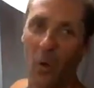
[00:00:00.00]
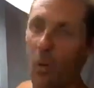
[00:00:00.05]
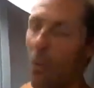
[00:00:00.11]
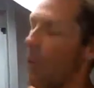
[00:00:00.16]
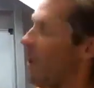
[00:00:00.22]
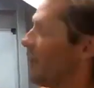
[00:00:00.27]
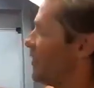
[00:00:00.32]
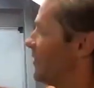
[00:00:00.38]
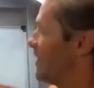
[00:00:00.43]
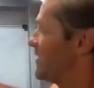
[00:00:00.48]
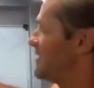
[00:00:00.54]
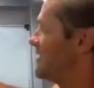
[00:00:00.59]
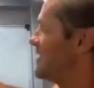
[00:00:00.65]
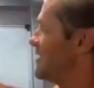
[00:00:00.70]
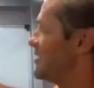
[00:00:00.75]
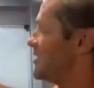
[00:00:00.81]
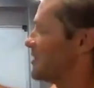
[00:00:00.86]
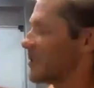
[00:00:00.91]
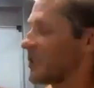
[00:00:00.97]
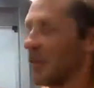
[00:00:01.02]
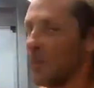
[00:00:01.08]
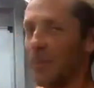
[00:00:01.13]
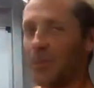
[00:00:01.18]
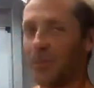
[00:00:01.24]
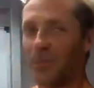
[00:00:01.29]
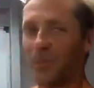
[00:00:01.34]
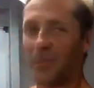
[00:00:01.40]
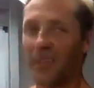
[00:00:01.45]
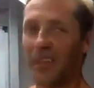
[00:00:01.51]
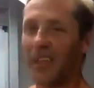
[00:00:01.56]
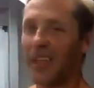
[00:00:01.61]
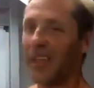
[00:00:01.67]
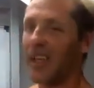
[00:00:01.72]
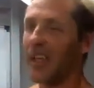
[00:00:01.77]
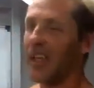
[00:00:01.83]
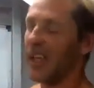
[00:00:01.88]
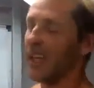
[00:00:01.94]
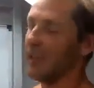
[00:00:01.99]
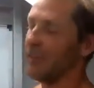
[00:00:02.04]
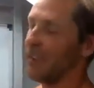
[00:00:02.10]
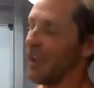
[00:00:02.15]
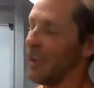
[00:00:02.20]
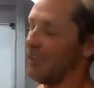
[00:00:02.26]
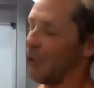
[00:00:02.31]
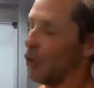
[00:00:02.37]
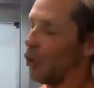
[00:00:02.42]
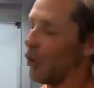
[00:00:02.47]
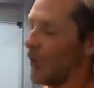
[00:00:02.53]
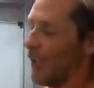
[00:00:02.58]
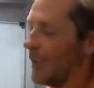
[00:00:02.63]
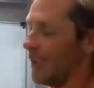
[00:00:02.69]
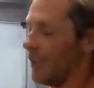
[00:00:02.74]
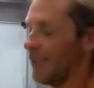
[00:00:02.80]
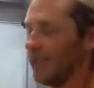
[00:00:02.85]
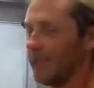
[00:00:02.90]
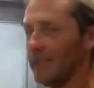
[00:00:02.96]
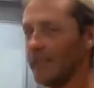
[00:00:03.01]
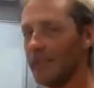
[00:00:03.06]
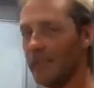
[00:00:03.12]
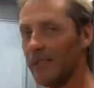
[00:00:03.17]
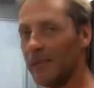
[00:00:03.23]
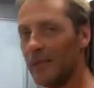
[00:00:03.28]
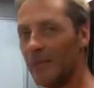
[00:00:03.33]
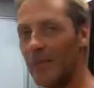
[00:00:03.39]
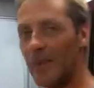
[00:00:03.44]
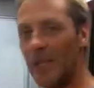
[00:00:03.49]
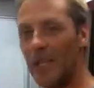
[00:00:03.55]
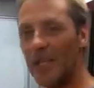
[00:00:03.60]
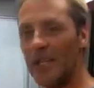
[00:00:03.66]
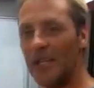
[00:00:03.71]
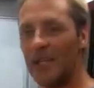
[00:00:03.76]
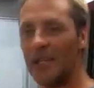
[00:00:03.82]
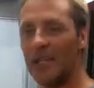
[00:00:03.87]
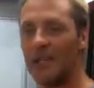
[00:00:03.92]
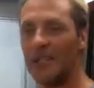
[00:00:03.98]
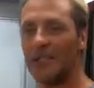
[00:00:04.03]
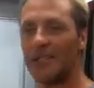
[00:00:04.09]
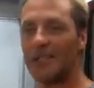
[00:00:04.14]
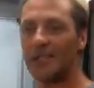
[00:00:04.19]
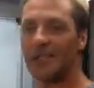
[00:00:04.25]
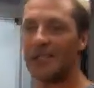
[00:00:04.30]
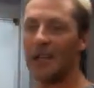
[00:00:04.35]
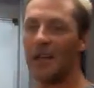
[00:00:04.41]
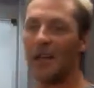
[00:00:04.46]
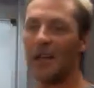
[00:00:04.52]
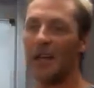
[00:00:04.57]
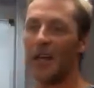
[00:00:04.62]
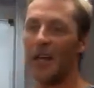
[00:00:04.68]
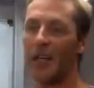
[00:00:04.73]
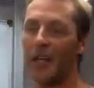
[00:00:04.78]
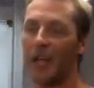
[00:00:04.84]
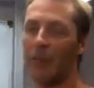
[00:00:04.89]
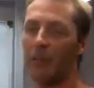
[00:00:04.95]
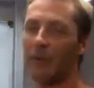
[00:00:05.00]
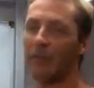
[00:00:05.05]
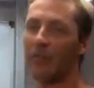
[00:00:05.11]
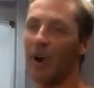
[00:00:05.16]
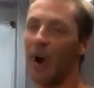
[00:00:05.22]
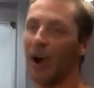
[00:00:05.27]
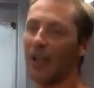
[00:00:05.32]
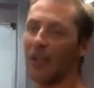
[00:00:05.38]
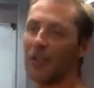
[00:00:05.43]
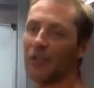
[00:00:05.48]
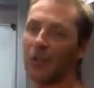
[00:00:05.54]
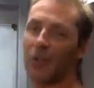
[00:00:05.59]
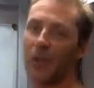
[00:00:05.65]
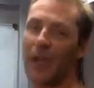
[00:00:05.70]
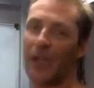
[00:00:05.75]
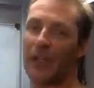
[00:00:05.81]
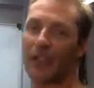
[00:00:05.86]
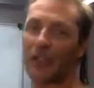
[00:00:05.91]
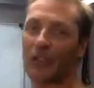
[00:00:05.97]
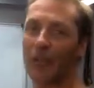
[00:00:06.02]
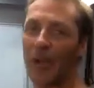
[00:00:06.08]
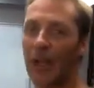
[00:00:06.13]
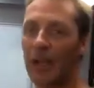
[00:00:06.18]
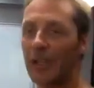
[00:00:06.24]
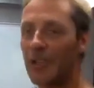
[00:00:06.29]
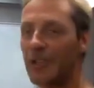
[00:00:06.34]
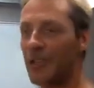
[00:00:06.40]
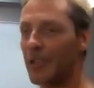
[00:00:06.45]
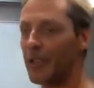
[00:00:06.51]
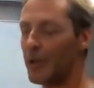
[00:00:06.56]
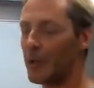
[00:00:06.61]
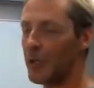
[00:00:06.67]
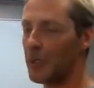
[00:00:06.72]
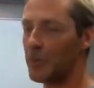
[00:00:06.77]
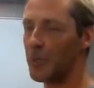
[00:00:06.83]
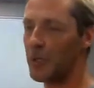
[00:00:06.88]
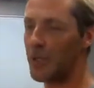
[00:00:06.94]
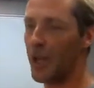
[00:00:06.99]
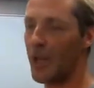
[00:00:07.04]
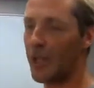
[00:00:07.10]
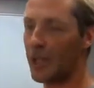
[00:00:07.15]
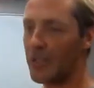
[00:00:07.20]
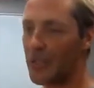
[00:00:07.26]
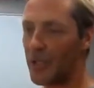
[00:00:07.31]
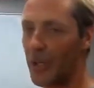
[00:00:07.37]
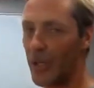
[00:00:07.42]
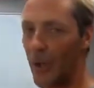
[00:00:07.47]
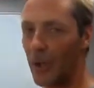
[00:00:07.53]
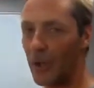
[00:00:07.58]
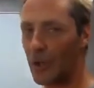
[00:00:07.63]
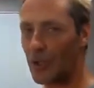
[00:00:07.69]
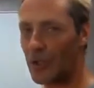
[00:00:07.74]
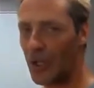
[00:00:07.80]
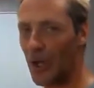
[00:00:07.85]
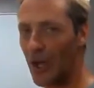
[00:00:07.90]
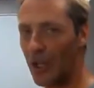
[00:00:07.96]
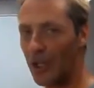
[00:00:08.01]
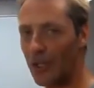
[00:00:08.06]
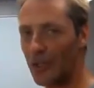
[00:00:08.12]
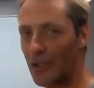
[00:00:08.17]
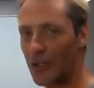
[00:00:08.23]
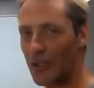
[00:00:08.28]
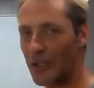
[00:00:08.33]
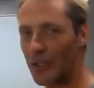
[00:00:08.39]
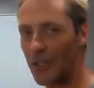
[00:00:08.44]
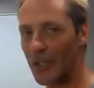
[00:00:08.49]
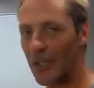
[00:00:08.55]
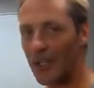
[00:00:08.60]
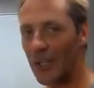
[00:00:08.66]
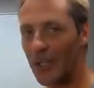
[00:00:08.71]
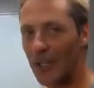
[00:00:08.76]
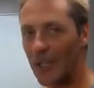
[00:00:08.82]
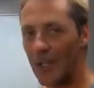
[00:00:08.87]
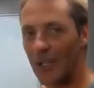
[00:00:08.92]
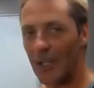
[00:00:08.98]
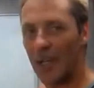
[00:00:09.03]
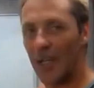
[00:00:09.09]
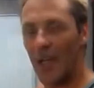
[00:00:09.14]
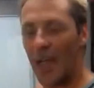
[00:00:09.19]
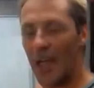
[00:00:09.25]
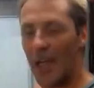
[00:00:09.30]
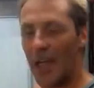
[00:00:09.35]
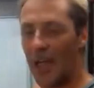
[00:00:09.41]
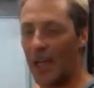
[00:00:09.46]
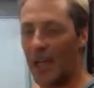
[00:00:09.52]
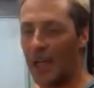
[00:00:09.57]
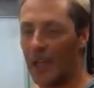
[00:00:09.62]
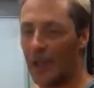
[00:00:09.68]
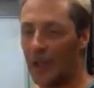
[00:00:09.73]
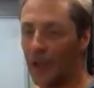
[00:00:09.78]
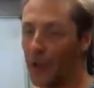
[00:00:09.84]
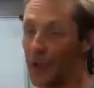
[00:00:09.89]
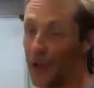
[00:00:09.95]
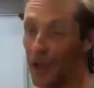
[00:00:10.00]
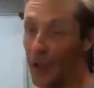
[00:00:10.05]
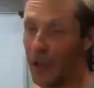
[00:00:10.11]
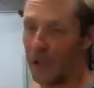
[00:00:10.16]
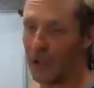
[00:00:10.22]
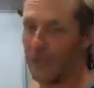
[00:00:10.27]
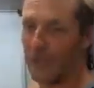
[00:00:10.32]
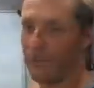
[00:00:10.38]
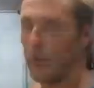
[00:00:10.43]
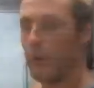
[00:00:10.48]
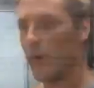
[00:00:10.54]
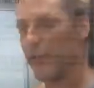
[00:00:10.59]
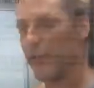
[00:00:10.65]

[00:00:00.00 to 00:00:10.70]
what this is. And if you have a look at it, it is a number of islands around Australia, so the Christmas Islands, the Cocos Islands, and Heard Island, a few